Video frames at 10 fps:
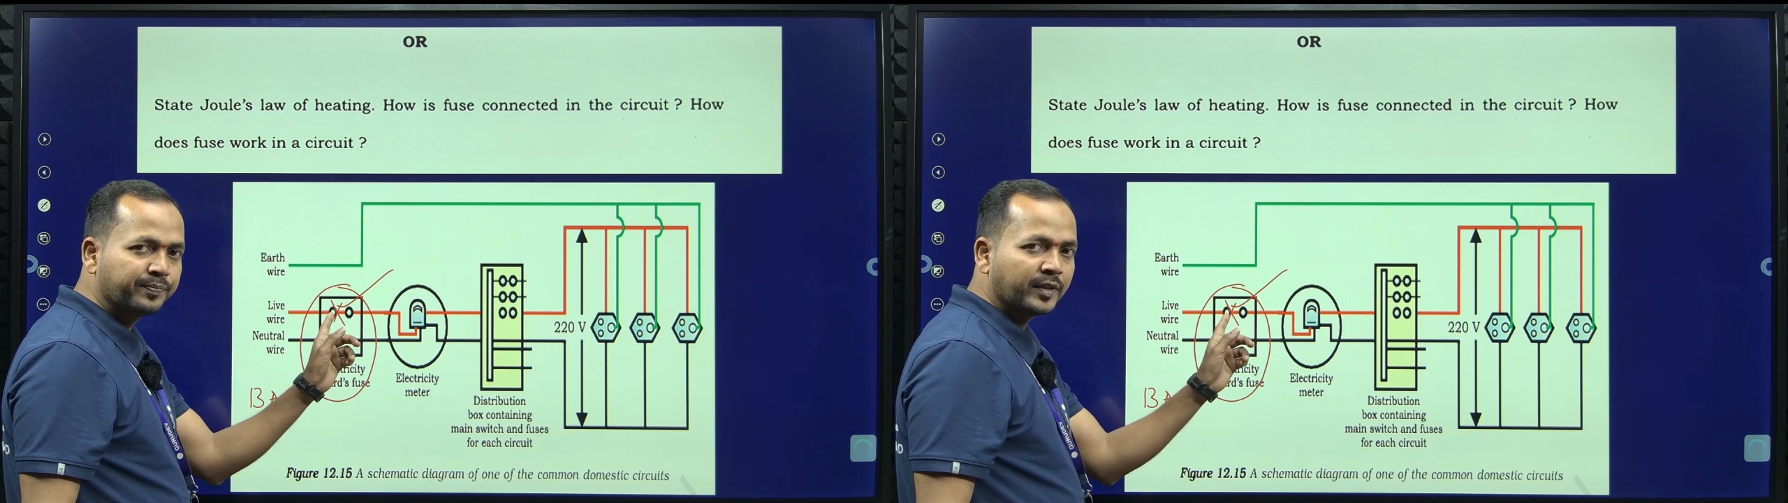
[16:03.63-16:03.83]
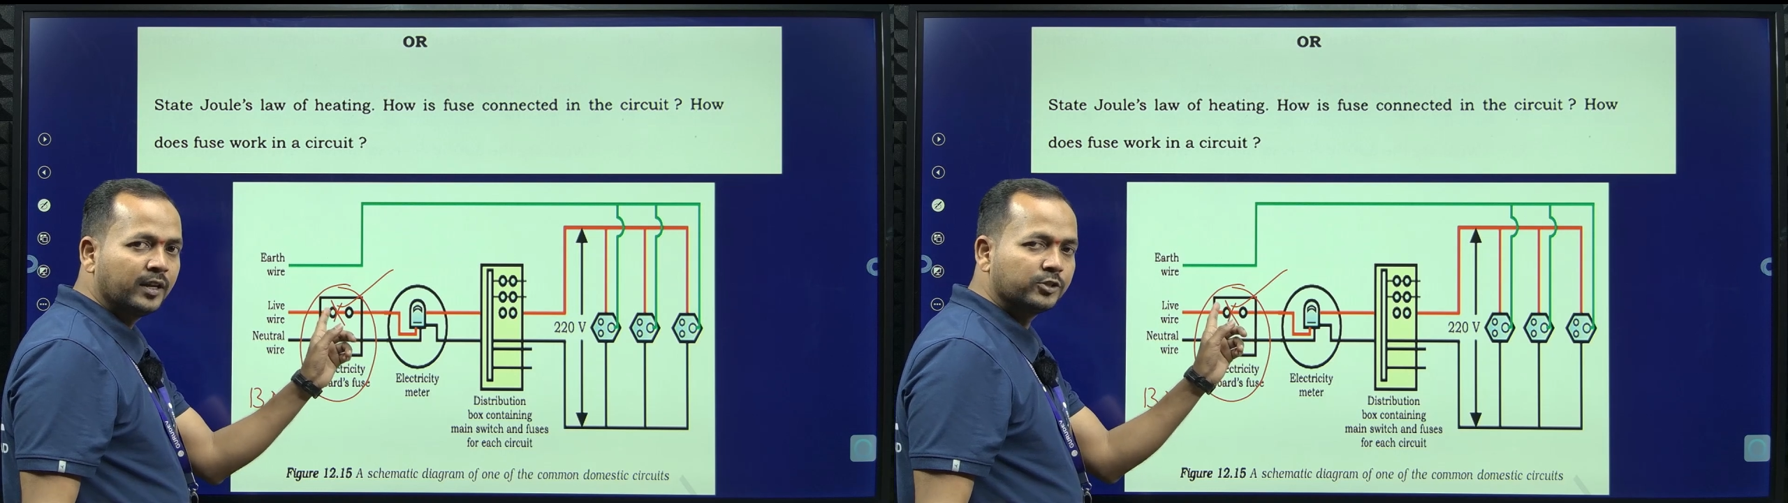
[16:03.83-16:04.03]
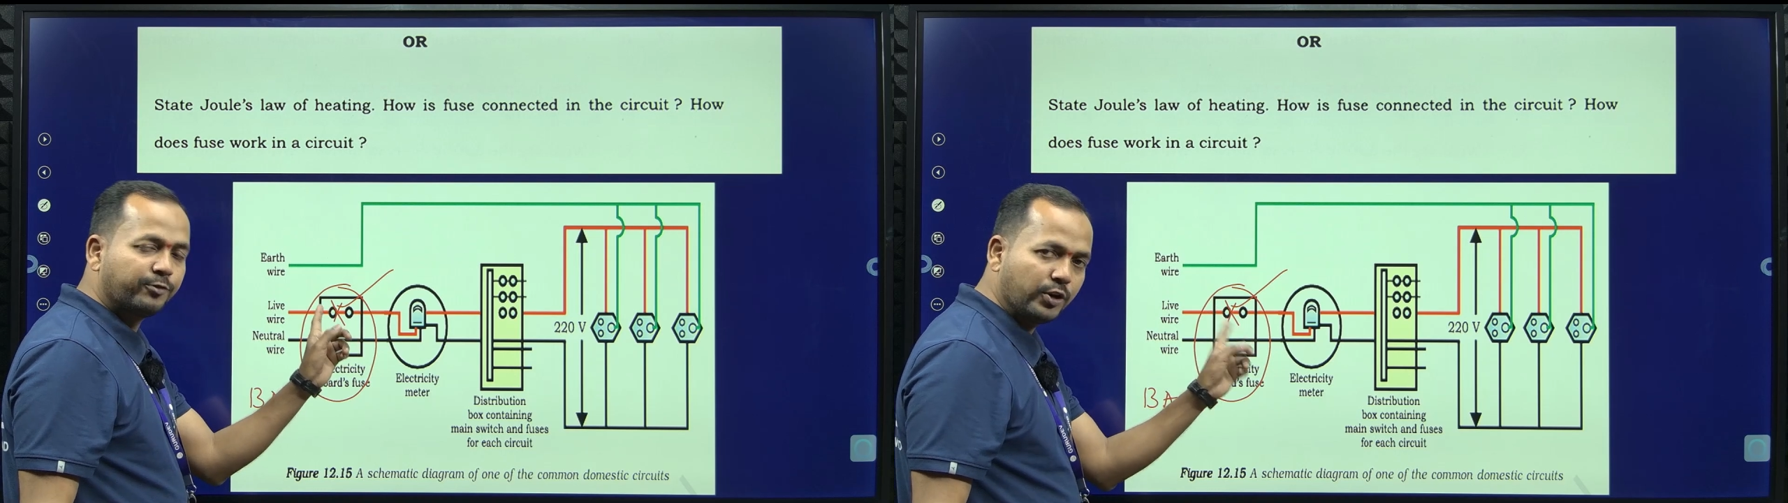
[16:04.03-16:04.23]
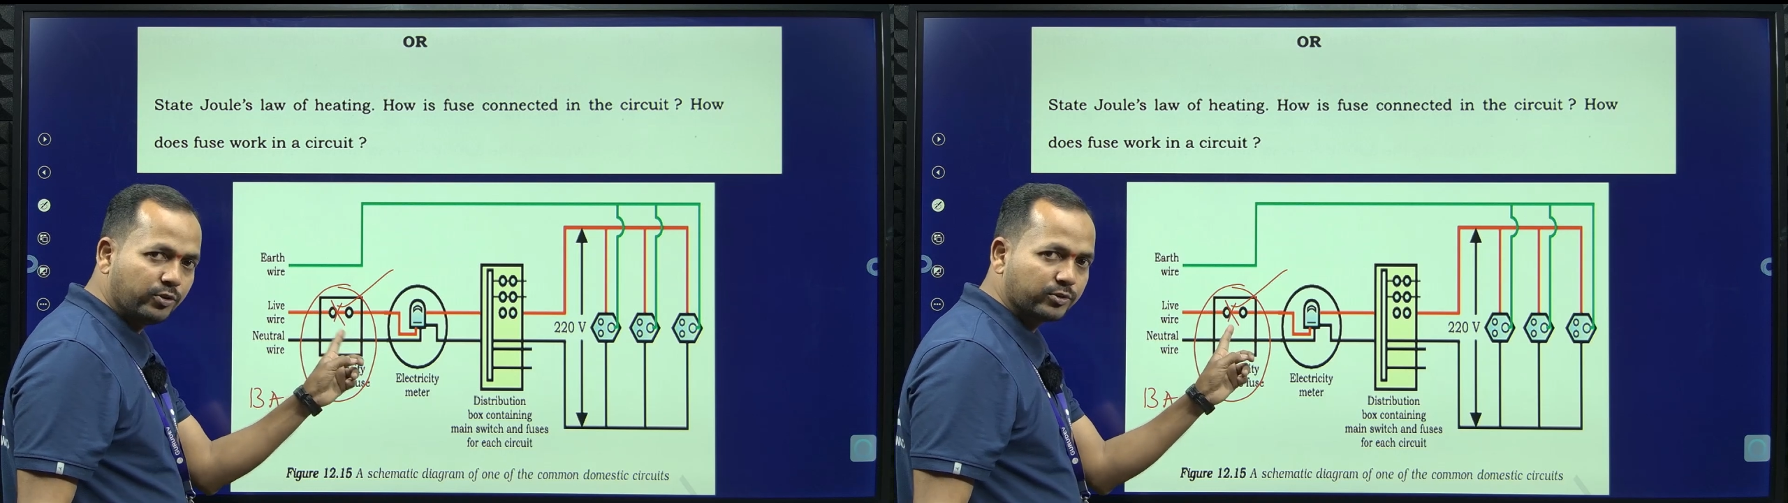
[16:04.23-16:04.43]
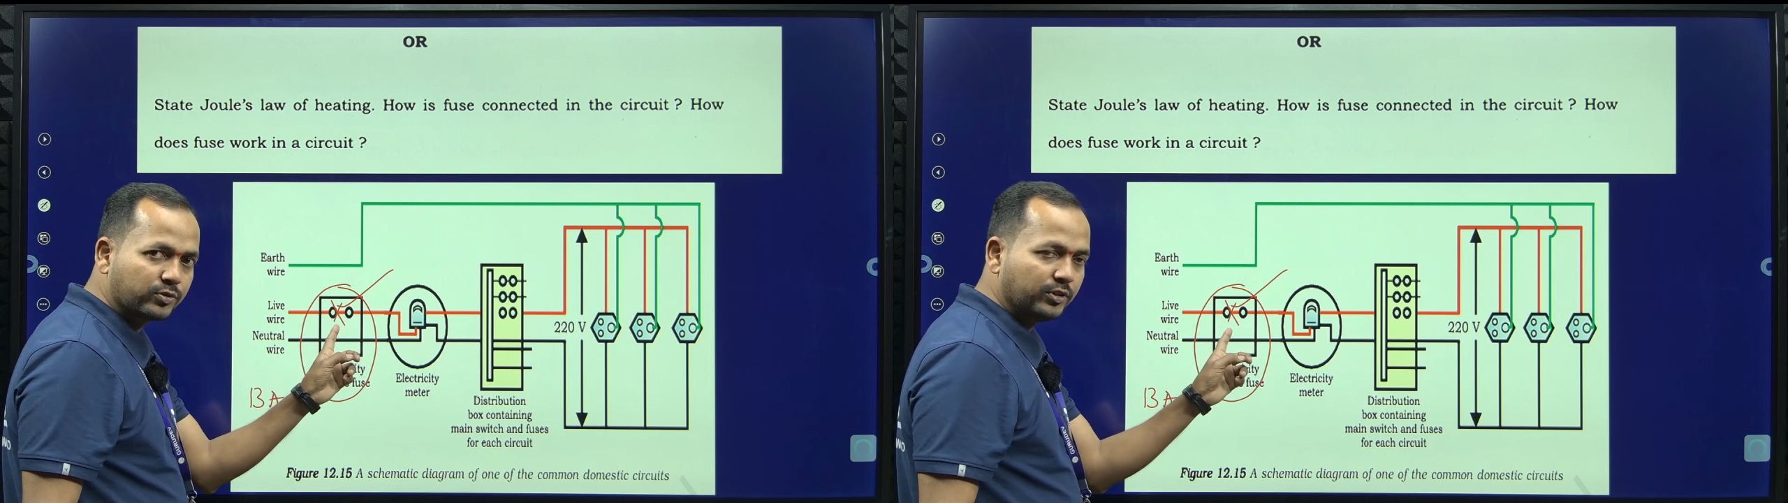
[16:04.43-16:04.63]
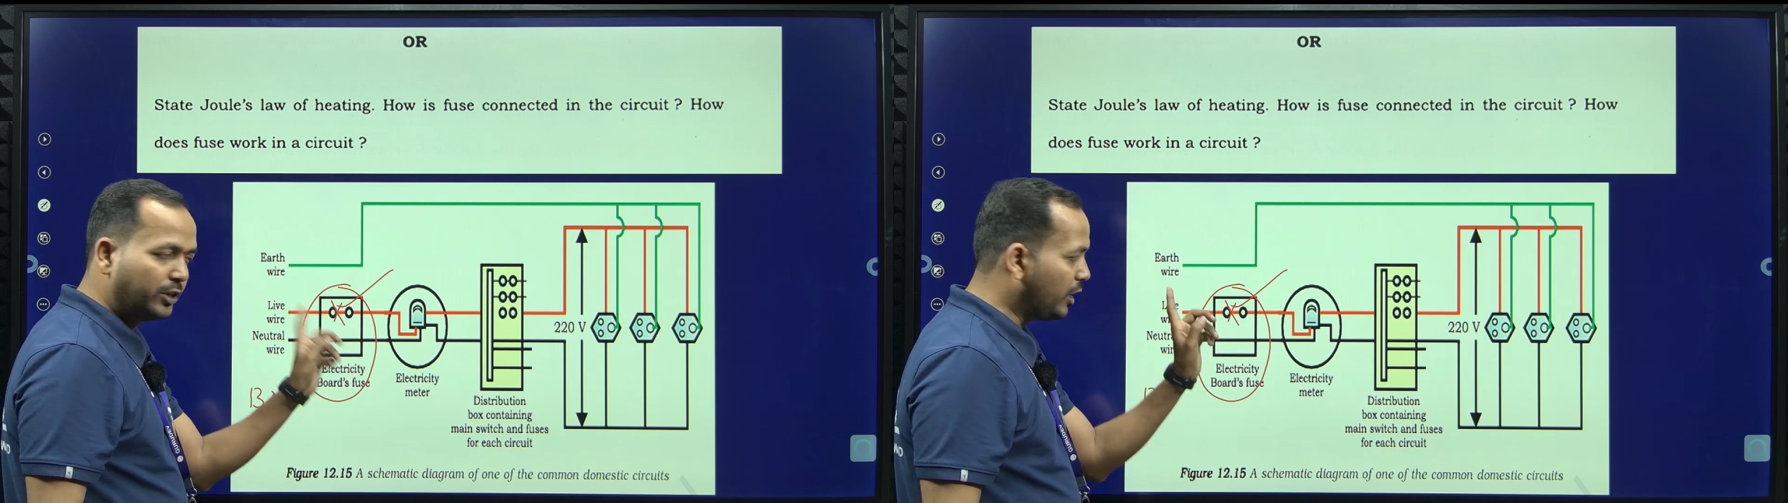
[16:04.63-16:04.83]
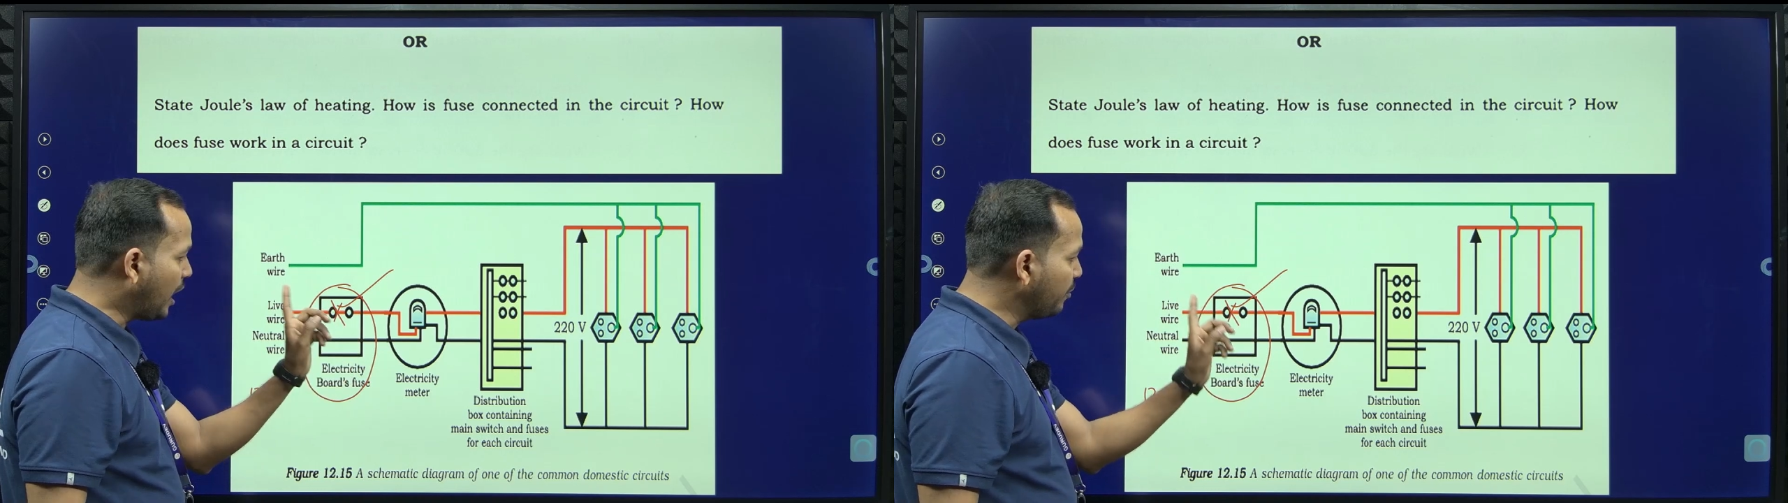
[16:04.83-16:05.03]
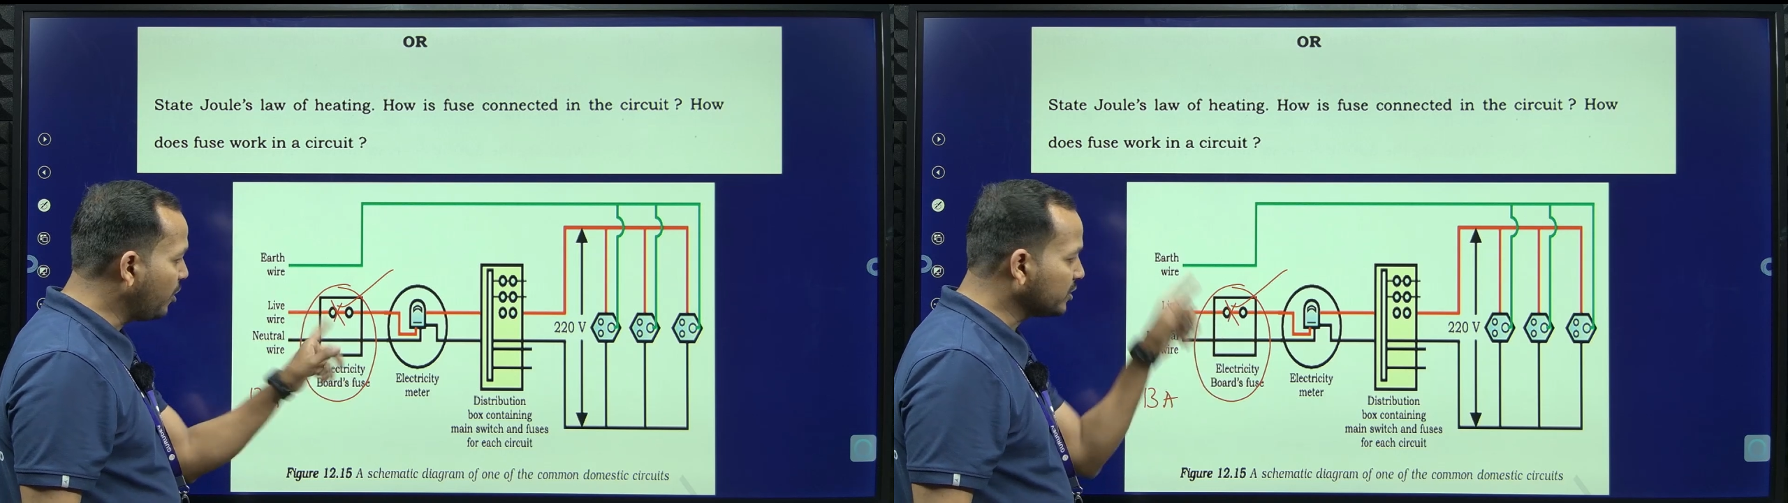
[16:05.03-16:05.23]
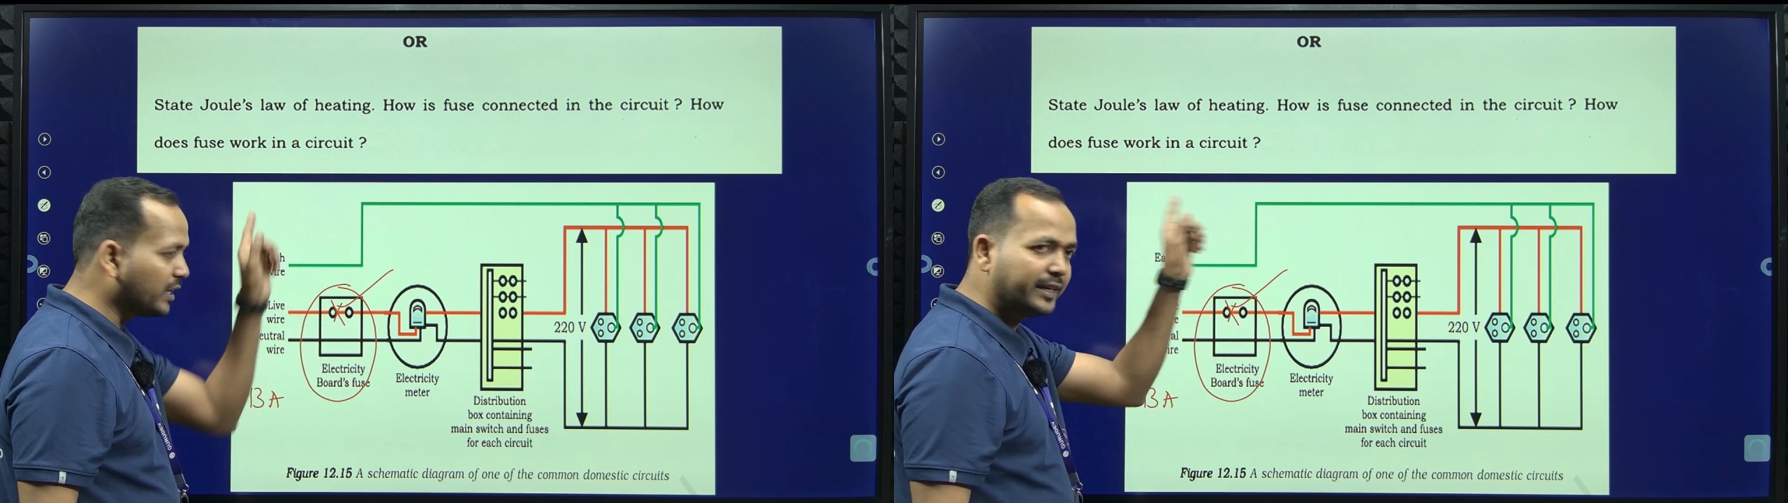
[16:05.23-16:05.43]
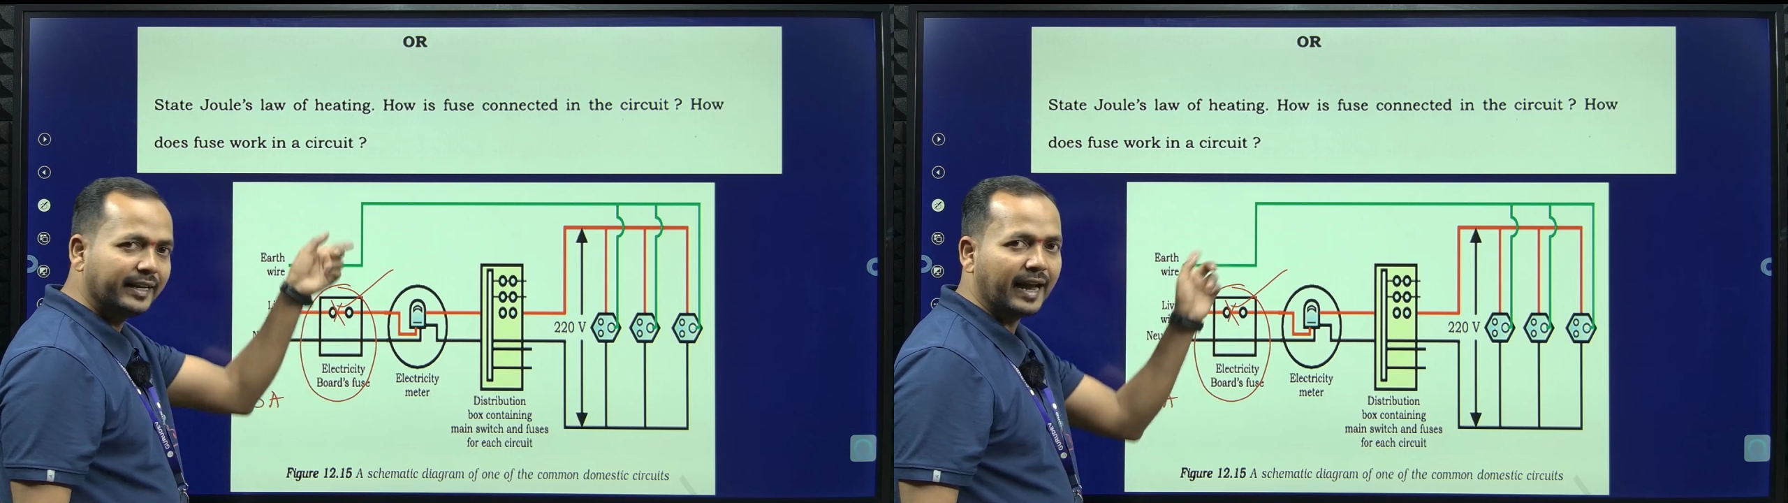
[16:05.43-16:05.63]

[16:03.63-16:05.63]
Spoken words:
fuse. Above 13